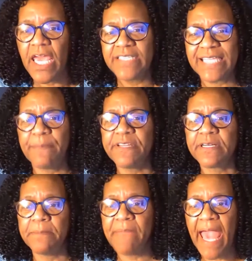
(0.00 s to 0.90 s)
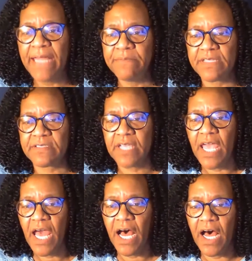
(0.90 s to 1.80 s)
Some of the commandments
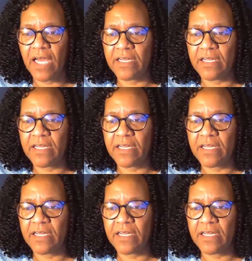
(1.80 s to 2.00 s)
uh,